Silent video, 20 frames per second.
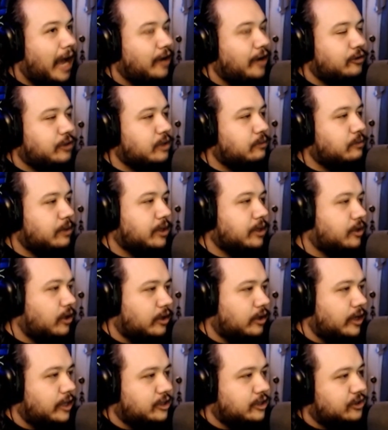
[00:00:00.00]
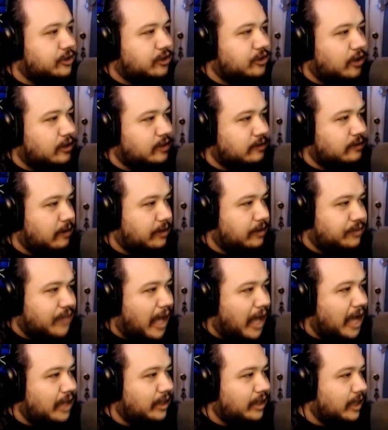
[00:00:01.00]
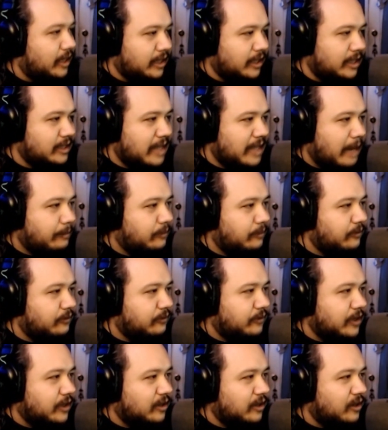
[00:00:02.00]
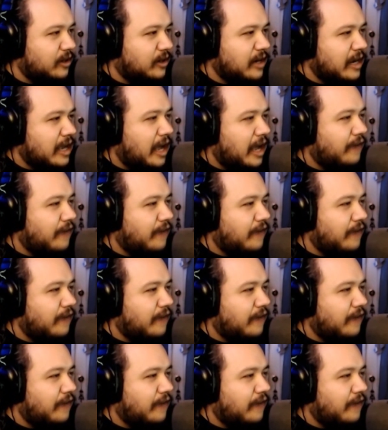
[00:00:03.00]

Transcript: I don't think reincarnation starts like that, like in the snap of a finger.